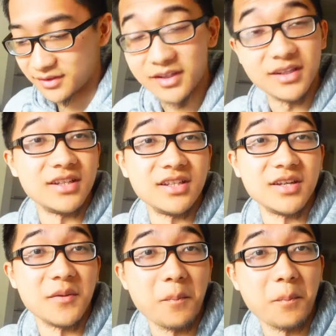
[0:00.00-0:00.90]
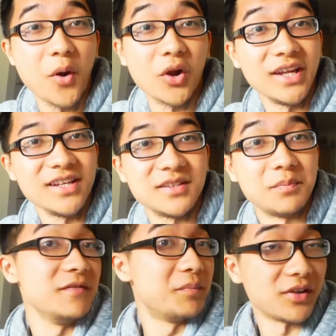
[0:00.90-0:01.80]
the bolognese,
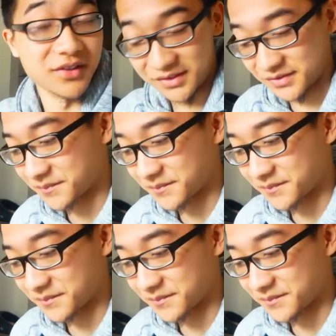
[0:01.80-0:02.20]
beef bolognese.